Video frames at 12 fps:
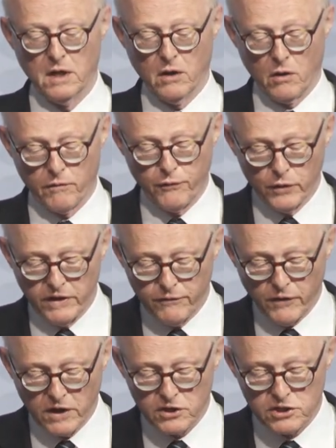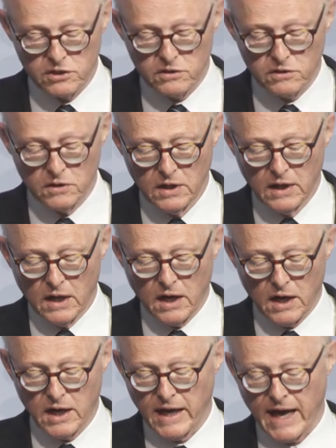or fully functional
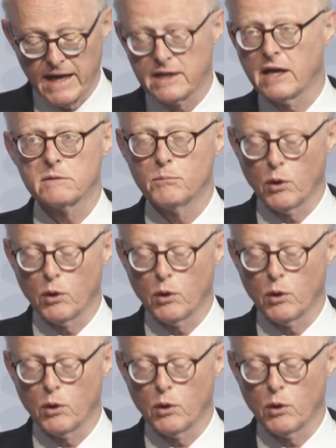handheld